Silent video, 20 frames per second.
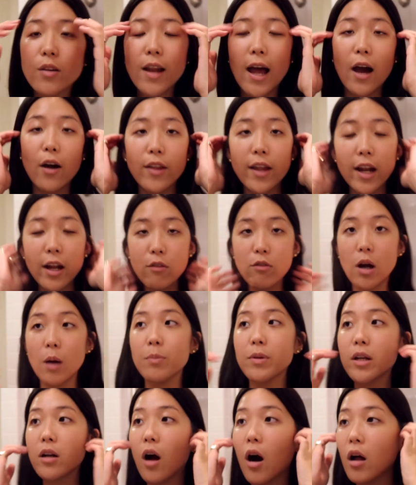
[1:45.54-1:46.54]
now that I
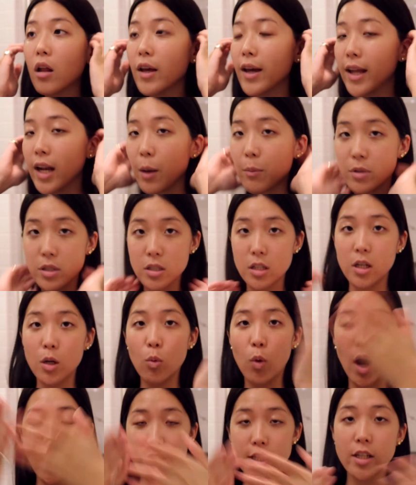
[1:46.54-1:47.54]
rubbed it all in, I'm just gonna
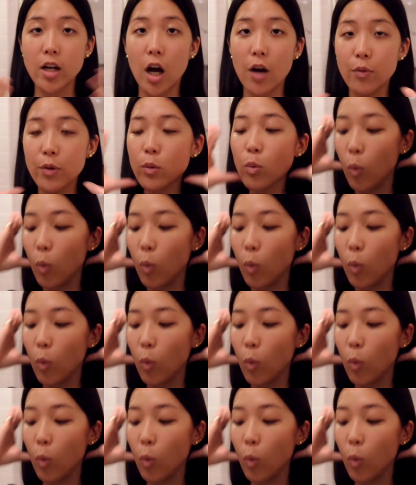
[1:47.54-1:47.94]
wash it off with